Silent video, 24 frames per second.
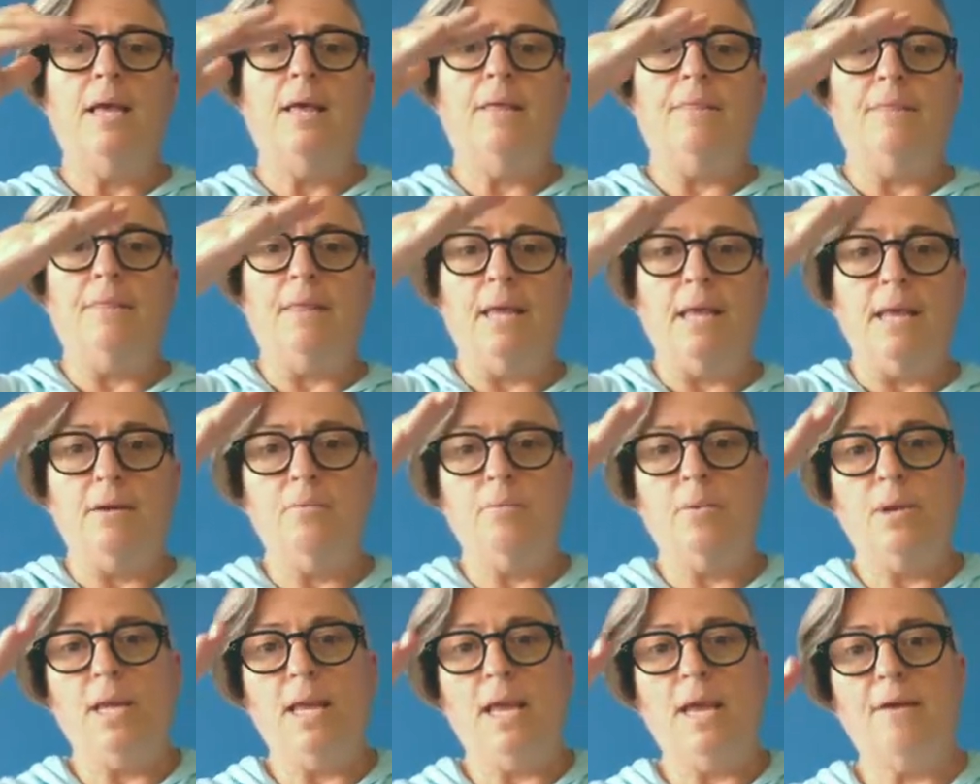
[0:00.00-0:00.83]

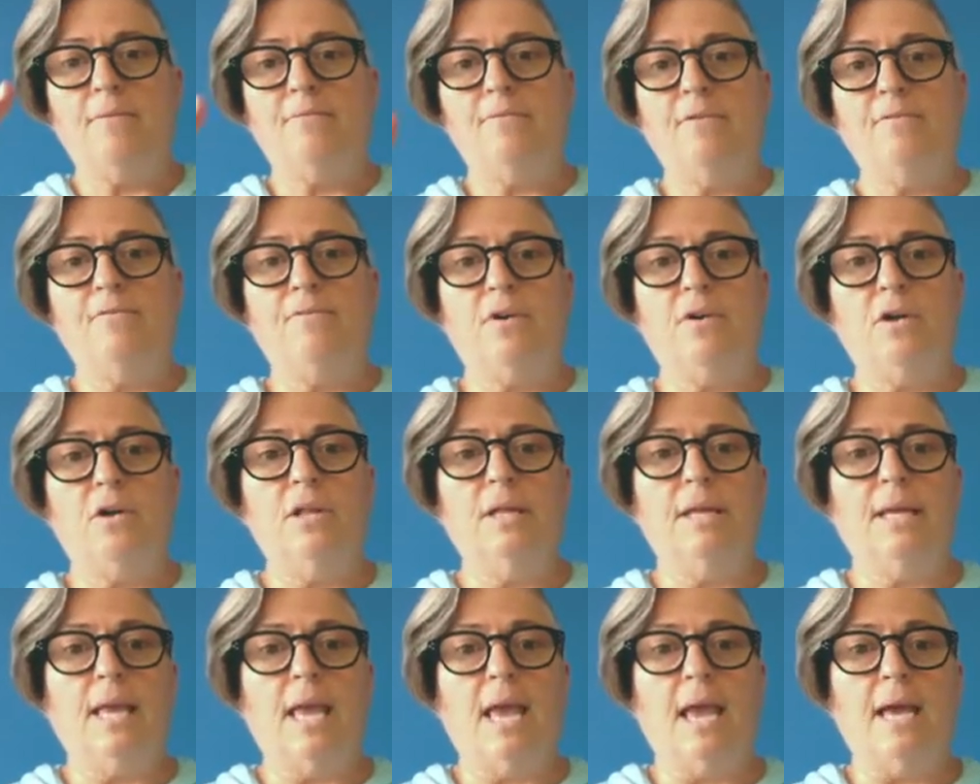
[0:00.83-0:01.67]
Then we have the
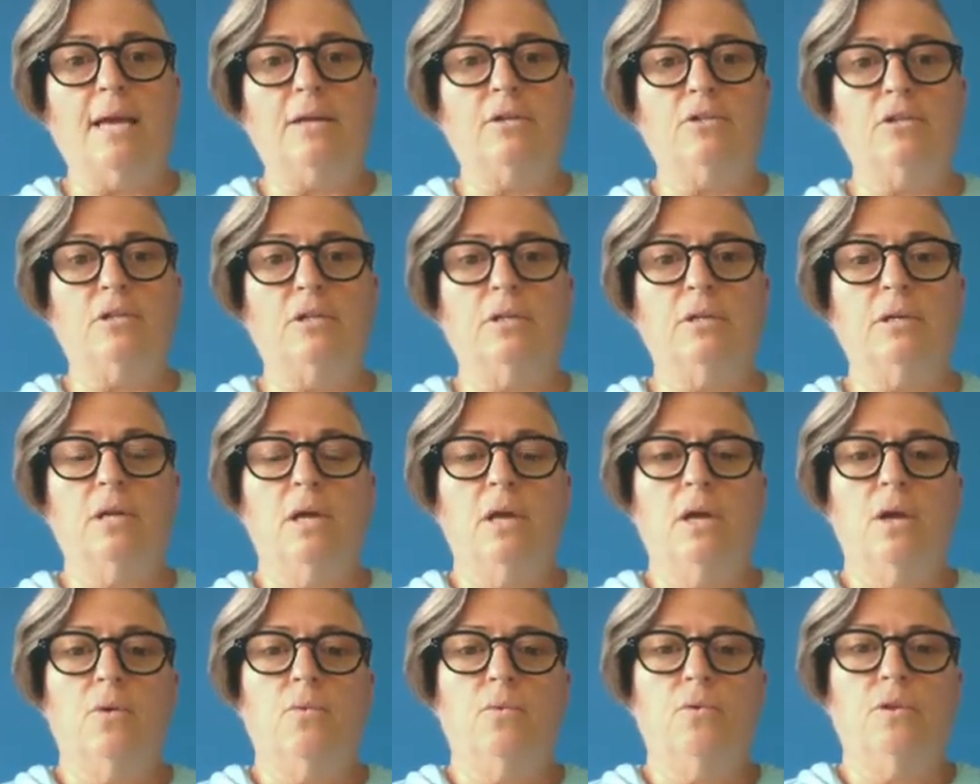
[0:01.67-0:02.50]
falling action,
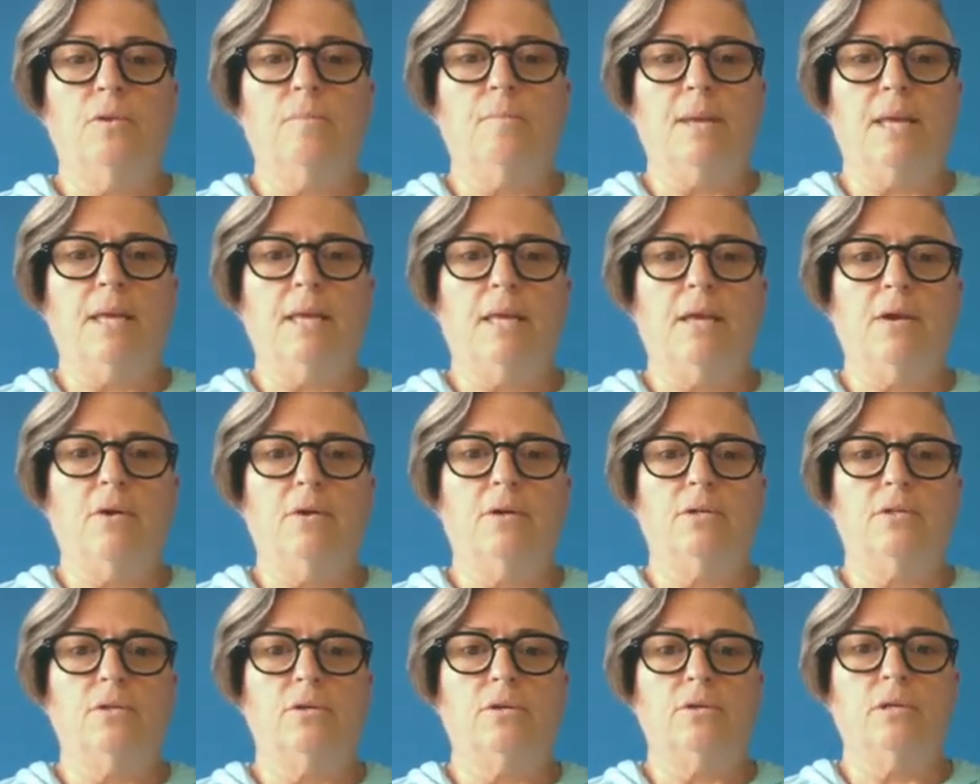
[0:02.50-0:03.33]
where the main
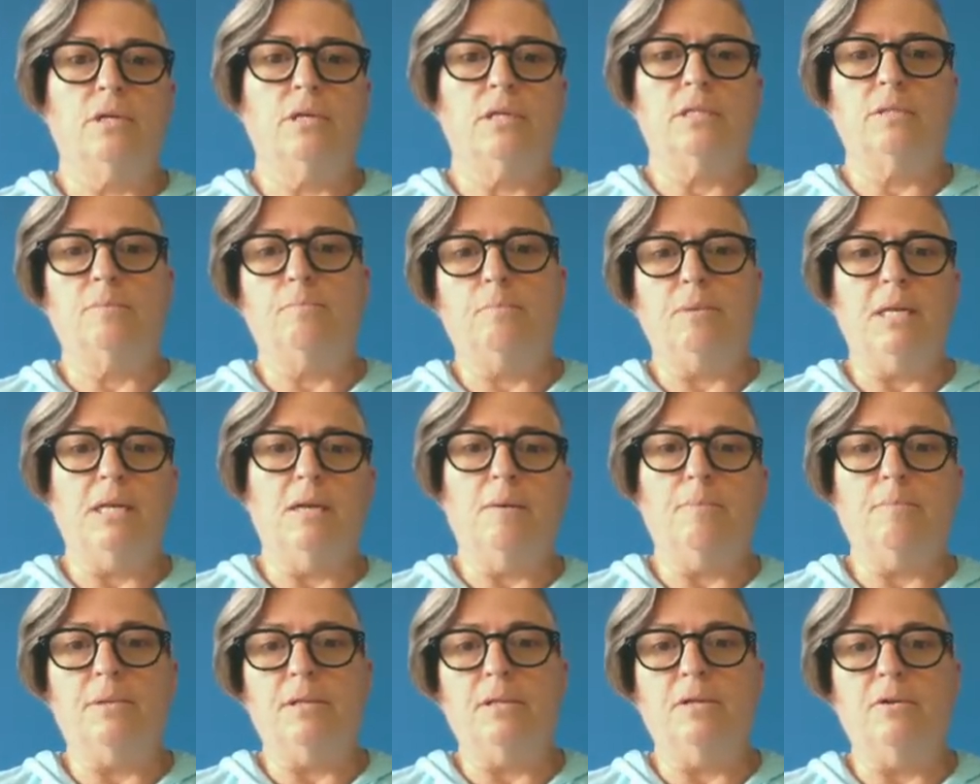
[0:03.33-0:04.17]
character gets beat
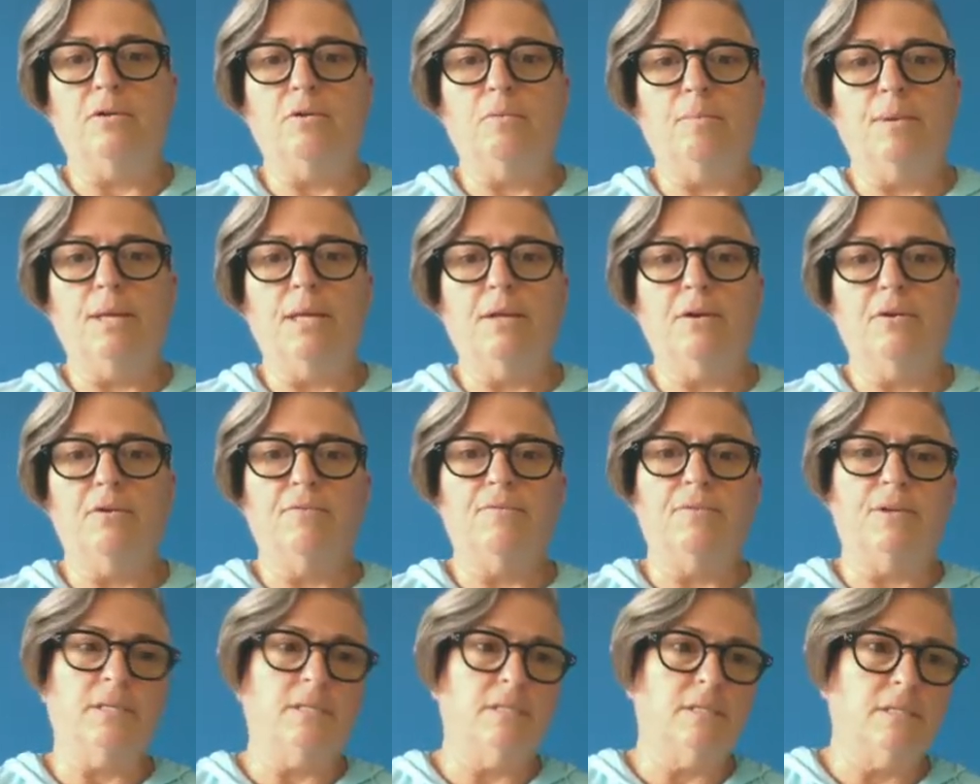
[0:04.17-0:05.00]
up a little bit or
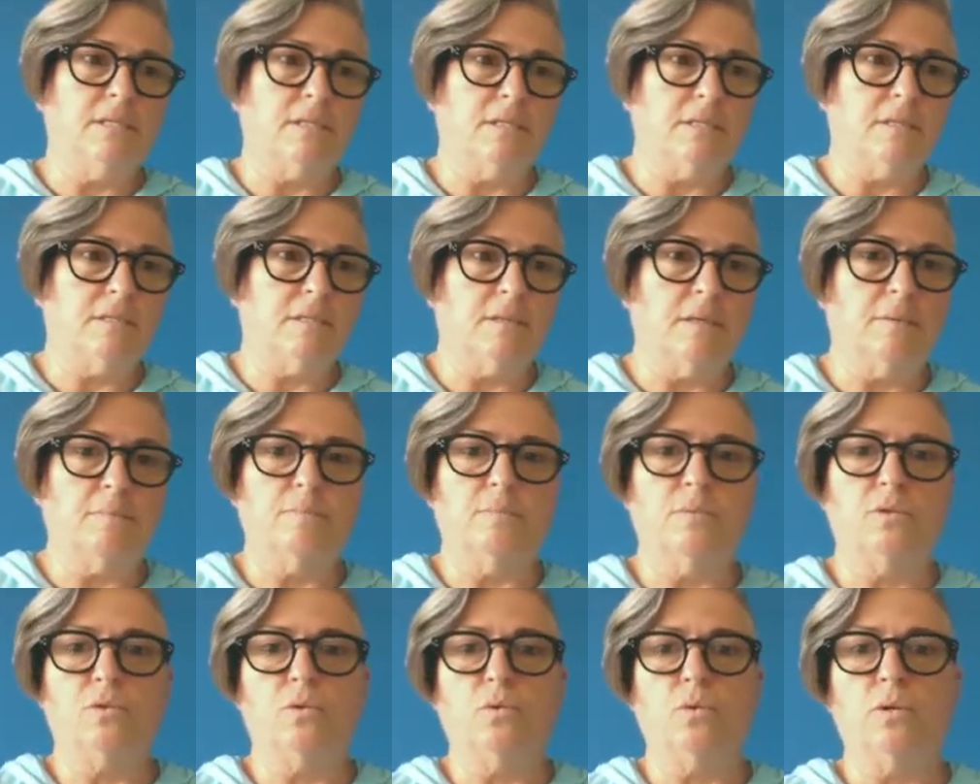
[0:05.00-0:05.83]
faces
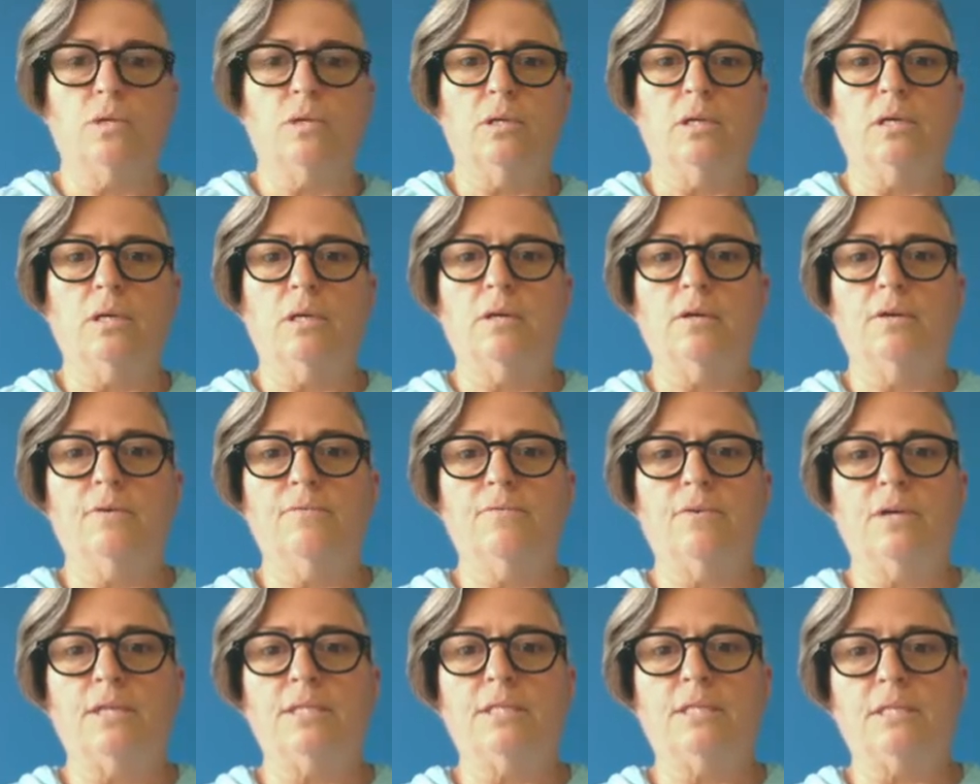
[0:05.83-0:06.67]
some sort
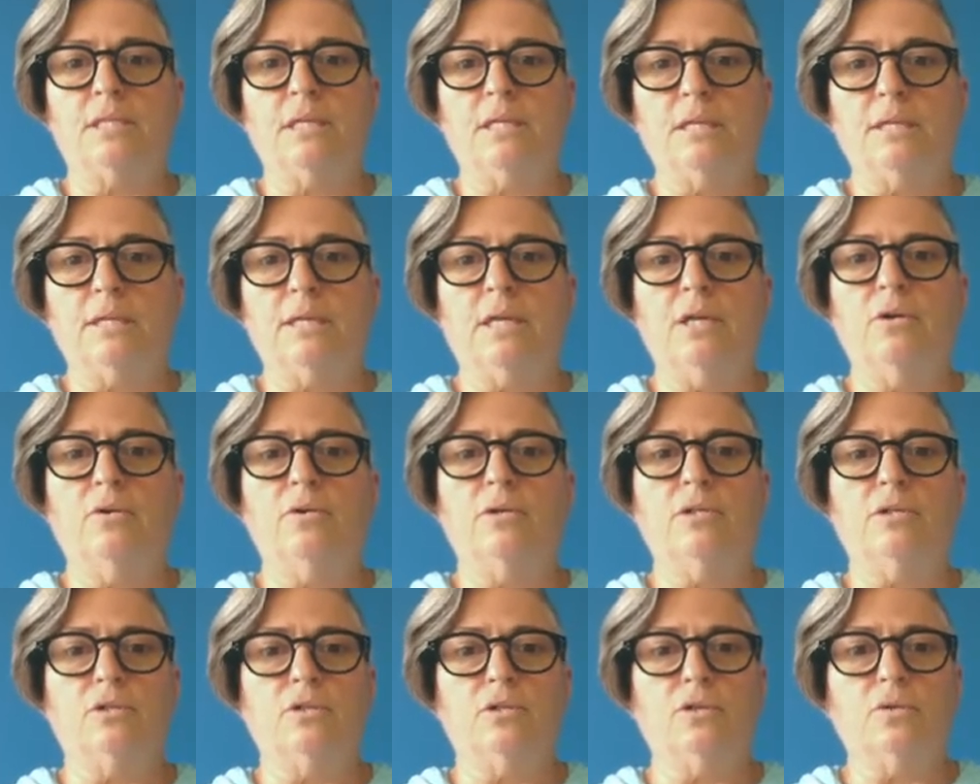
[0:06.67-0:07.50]
of hostility or
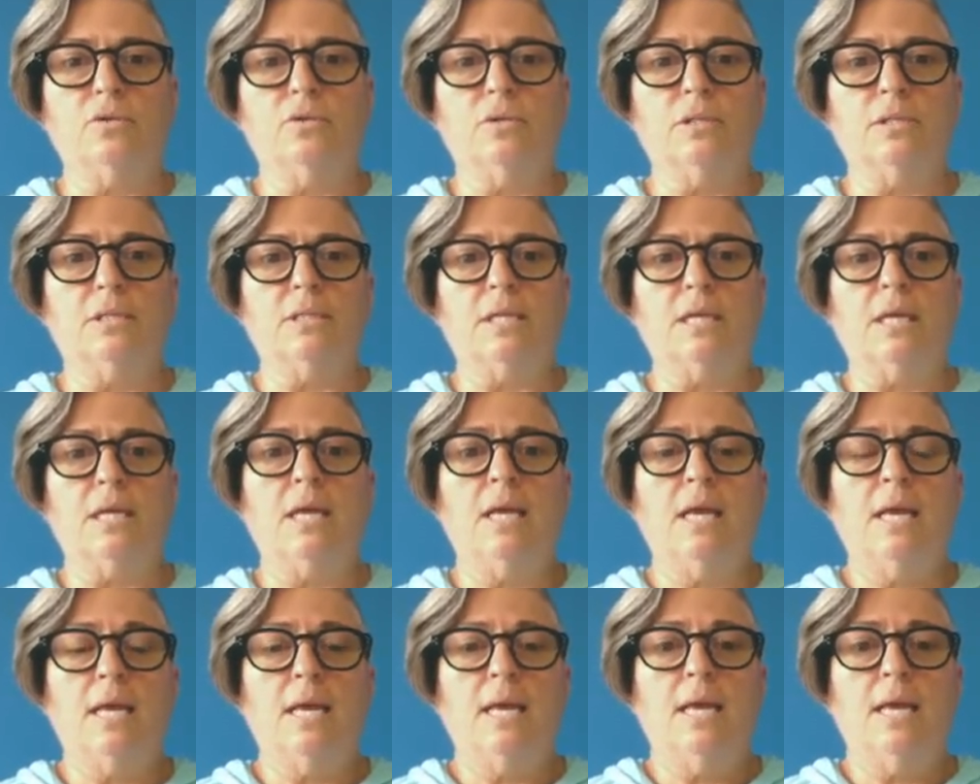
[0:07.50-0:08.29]
uncertainty.